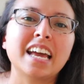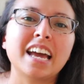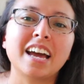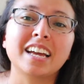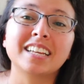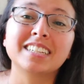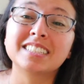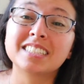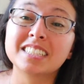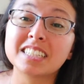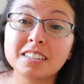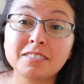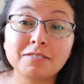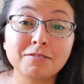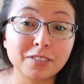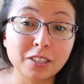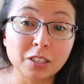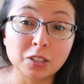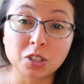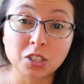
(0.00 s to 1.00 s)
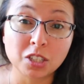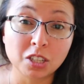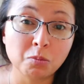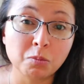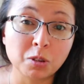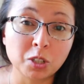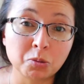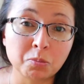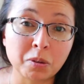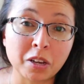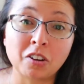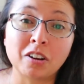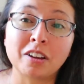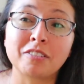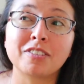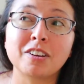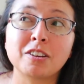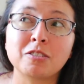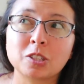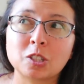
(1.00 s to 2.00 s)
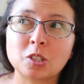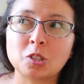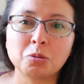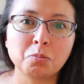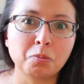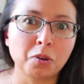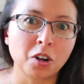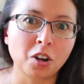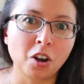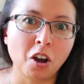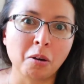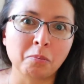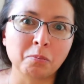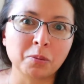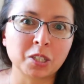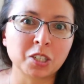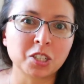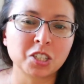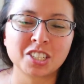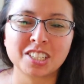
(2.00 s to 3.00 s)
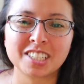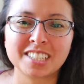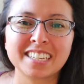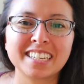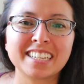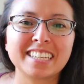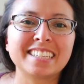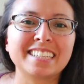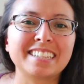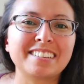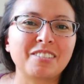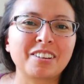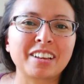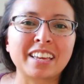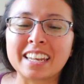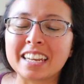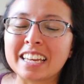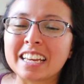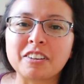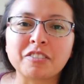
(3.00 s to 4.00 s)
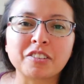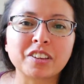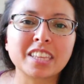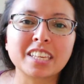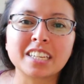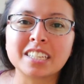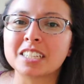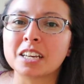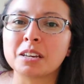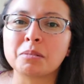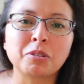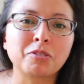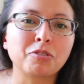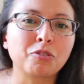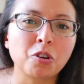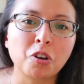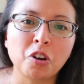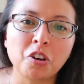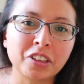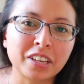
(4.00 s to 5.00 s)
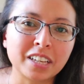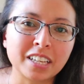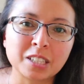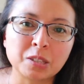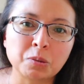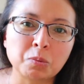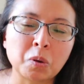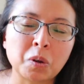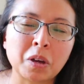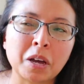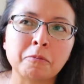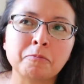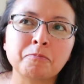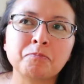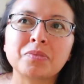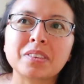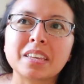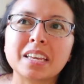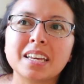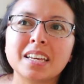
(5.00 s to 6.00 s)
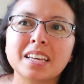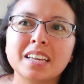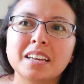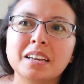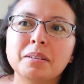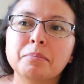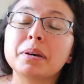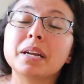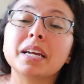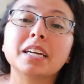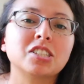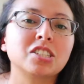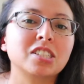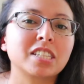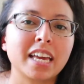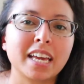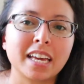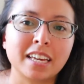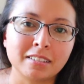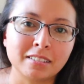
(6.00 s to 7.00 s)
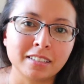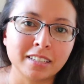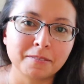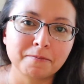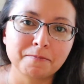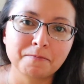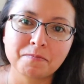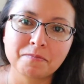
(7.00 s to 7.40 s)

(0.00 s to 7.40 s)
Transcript: I did feel so much better. I felt super accomplished getting everything done before all the kids woke up. But I just can't handle it.